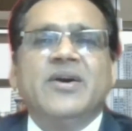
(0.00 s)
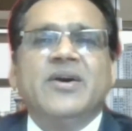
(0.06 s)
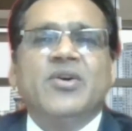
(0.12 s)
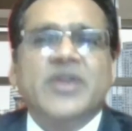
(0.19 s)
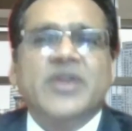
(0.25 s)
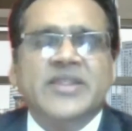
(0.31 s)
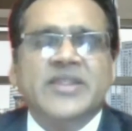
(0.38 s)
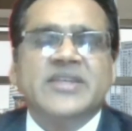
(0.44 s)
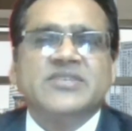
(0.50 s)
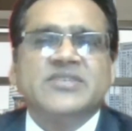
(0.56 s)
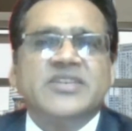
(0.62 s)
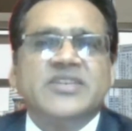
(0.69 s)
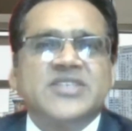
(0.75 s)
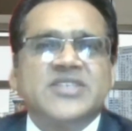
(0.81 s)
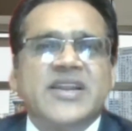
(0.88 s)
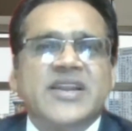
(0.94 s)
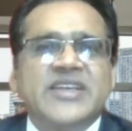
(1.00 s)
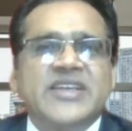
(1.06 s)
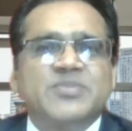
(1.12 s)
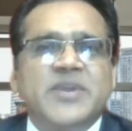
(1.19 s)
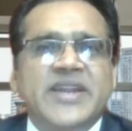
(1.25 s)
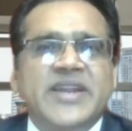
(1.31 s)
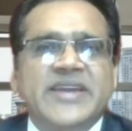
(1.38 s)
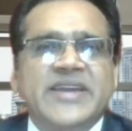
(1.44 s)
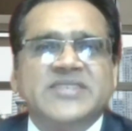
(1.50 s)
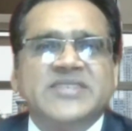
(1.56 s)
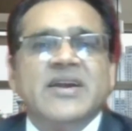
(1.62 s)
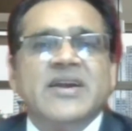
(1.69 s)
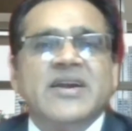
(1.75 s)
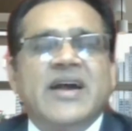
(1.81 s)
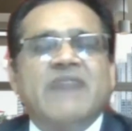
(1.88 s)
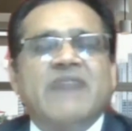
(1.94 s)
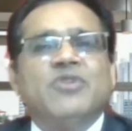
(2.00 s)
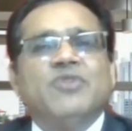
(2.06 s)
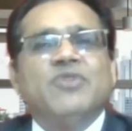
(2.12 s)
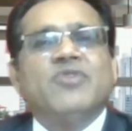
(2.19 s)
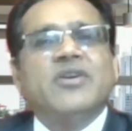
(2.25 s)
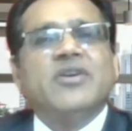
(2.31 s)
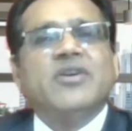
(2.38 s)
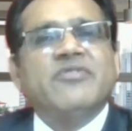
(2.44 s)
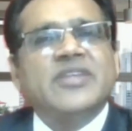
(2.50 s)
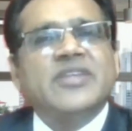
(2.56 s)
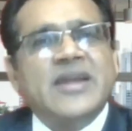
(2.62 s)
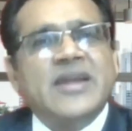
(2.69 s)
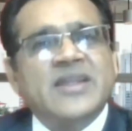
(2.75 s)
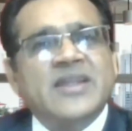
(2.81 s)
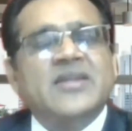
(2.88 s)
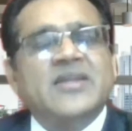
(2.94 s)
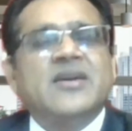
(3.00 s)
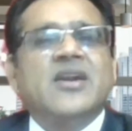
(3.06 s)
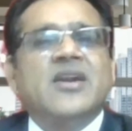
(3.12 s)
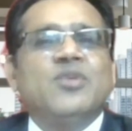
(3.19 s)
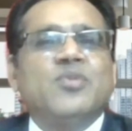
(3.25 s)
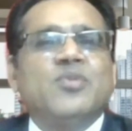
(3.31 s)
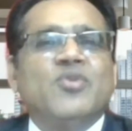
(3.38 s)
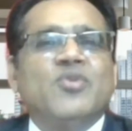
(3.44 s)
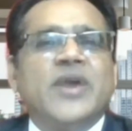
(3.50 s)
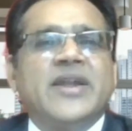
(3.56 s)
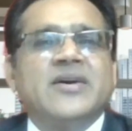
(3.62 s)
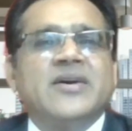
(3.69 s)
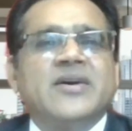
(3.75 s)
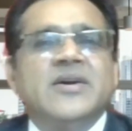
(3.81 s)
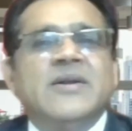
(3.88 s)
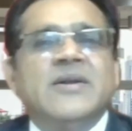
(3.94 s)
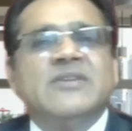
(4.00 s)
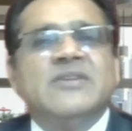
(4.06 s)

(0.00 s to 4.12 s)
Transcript: or in this functional expertise, I want to work with another cloud provider.